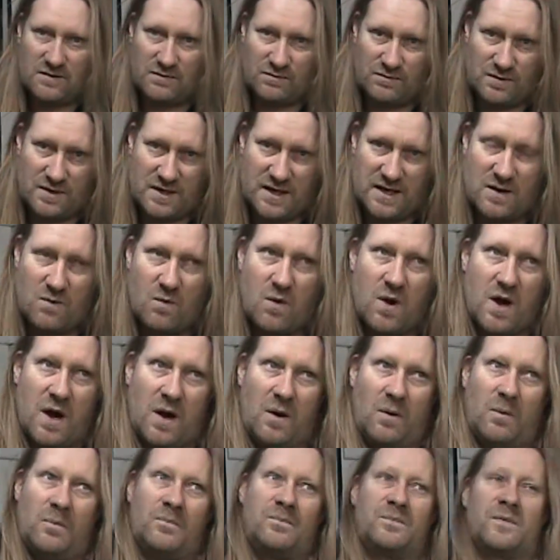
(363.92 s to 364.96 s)
really
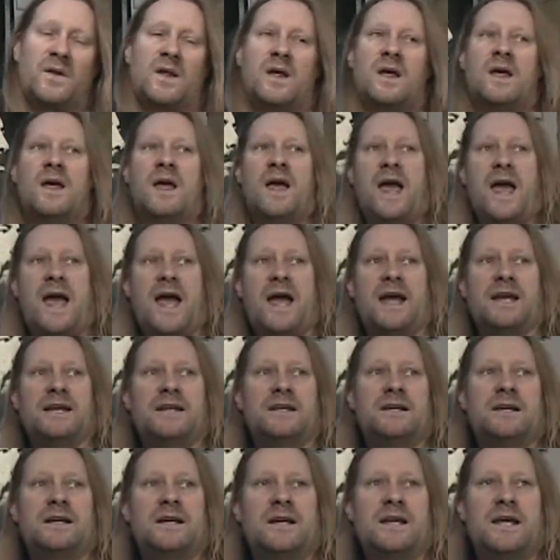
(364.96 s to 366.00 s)
well,
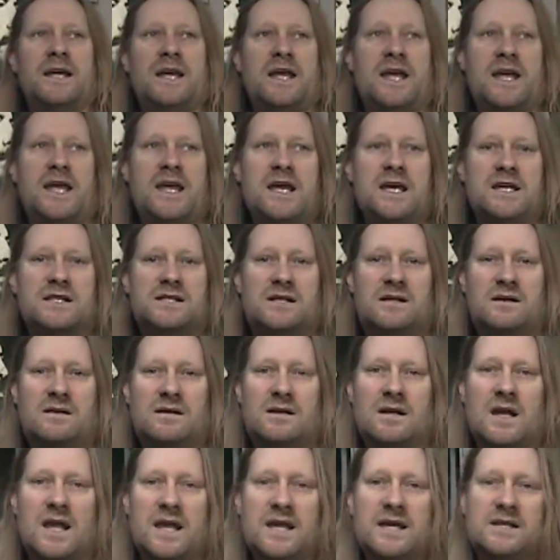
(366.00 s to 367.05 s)
and he's
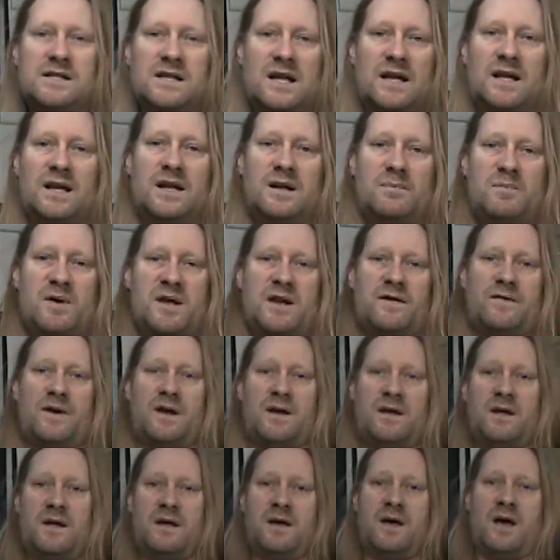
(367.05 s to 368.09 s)
a little bit
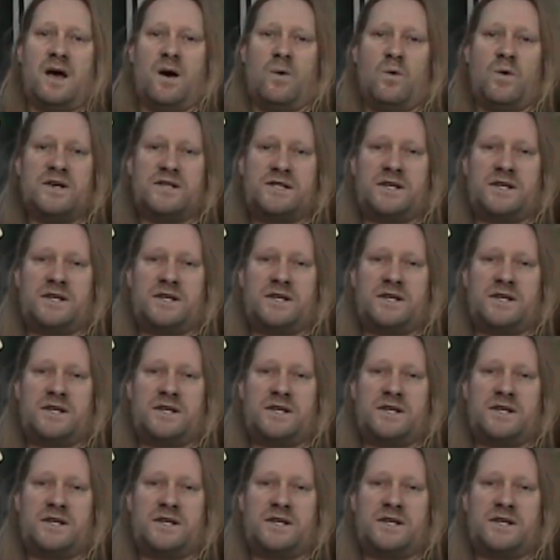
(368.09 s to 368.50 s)
of a whiz